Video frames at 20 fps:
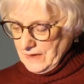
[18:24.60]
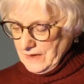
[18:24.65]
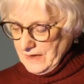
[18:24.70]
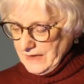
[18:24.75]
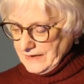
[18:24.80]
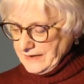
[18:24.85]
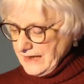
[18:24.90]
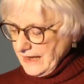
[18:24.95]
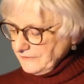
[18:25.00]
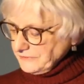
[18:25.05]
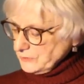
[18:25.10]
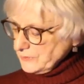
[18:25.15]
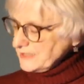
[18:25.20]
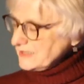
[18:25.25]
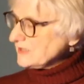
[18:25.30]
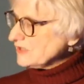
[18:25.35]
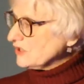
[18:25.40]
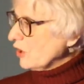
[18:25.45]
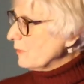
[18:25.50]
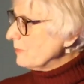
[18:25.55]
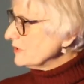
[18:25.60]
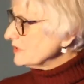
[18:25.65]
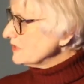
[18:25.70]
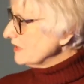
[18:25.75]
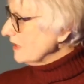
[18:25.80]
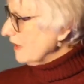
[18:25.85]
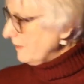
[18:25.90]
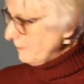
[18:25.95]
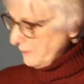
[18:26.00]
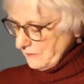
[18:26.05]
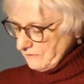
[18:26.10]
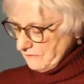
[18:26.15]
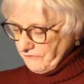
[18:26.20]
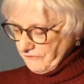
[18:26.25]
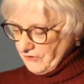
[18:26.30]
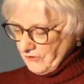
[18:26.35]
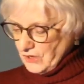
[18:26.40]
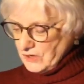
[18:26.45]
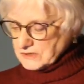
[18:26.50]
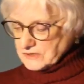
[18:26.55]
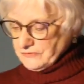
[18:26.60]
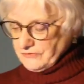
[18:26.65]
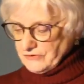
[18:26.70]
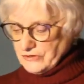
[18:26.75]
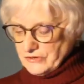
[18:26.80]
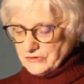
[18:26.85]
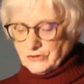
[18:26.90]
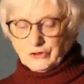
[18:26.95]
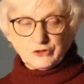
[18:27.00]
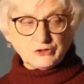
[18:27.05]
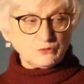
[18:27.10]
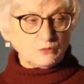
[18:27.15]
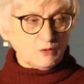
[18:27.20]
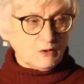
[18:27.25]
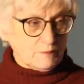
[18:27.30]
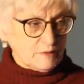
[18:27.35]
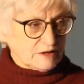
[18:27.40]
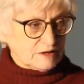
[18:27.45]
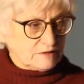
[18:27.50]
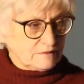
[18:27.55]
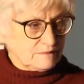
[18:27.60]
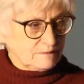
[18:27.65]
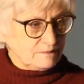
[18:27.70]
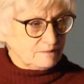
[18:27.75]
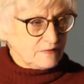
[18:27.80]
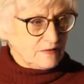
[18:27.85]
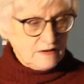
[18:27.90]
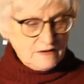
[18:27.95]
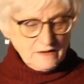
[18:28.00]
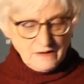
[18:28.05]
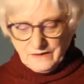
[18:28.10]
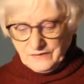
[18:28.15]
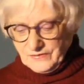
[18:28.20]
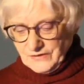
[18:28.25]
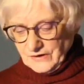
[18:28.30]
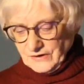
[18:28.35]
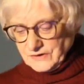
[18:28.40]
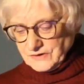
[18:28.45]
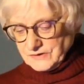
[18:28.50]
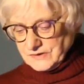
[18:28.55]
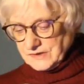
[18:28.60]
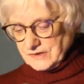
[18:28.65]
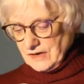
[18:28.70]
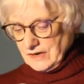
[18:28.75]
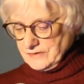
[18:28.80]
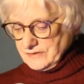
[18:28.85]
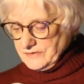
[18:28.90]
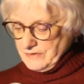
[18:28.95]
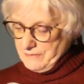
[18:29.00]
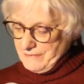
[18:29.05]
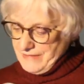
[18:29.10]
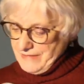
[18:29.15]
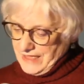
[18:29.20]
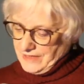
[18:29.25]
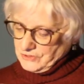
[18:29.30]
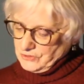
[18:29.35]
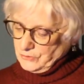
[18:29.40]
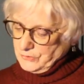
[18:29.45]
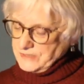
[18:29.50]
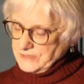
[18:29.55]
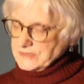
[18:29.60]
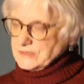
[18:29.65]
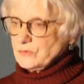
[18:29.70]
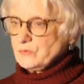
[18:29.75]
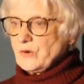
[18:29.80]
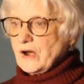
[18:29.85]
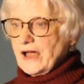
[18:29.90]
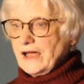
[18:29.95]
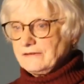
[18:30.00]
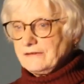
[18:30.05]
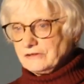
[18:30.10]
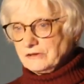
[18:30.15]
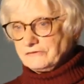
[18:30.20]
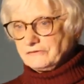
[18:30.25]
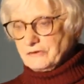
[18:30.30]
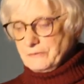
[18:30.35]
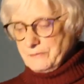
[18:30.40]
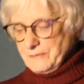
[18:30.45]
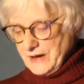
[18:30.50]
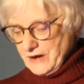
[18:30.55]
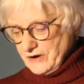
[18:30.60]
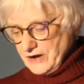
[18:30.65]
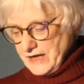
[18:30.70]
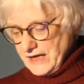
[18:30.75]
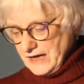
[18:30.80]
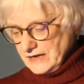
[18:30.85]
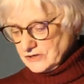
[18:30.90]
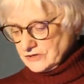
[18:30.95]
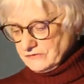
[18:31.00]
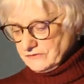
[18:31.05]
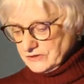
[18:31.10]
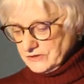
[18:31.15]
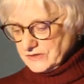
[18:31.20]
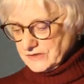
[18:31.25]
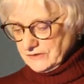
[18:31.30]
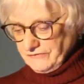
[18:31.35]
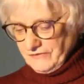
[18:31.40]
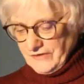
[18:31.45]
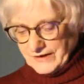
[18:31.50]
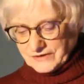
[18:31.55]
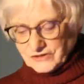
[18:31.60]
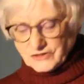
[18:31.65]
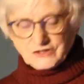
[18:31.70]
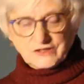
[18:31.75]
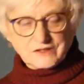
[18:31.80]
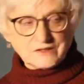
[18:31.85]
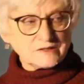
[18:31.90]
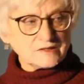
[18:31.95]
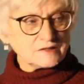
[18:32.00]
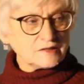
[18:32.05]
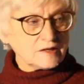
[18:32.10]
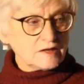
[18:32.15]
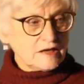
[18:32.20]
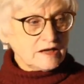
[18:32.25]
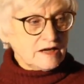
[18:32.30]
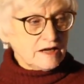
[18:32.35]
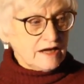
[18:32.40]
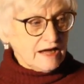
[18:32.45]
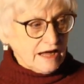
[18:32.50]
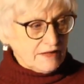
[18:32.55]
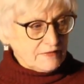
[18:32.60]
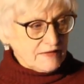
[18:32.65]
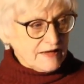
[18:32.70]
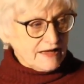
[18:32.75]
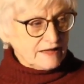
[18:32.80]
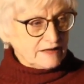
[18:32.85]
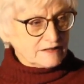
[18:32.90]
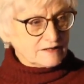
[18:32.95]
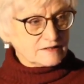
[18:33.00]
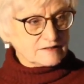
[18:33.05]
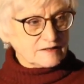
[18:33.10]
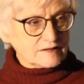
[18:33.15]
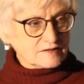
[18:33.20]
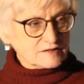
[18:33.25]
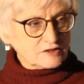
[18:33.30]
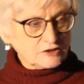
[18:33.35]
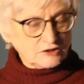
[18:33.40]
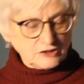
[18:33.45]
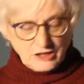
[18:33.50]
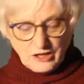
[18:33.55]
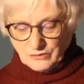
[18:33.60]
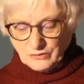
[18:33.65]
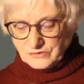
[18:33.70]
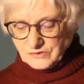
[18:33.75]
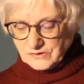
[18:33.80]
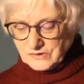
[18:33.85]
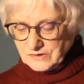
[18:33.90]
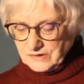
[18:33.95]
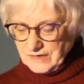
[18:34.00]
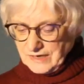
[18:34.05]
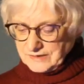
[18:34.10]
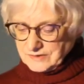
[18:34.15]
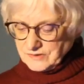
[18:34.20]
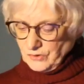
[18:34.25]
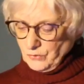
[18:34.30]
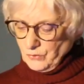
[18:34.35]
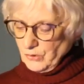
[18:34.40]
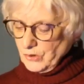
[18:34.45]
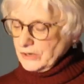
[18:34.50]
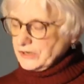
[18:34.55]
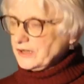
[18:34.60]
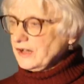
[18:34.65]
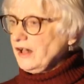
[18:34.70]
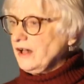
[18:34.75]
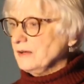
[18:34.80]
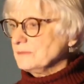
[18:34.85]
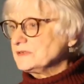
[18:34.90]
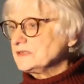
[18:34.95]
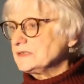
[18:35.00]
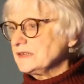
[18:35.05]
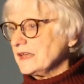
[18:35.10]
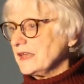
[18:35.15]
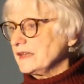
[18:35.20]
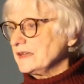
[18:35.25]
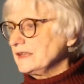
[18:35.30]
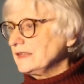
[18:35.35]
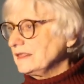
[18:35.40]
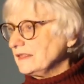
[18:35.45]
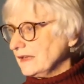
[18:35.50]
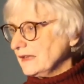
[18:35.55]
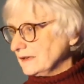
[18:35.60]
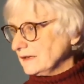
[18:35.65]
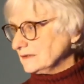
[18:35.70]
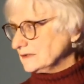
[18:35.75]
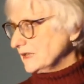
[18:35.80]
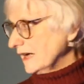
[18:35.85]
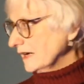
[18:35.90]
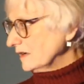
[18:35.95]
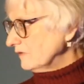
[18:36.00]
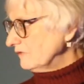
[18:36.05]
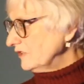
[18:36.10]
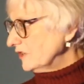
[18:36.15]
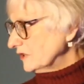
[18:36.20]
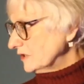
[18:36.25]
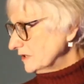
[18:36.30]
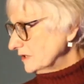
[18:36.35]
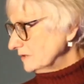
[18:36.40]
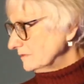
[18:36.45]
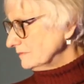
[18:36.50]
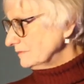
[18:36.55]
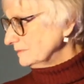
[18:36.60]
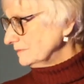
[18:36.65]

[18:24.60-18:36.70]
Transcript: and after he sobers up and falls for the good woman, there's the man who is a rival for Mary Ashford's affections, and that is as close as O'Rourke comes to anything like a villain.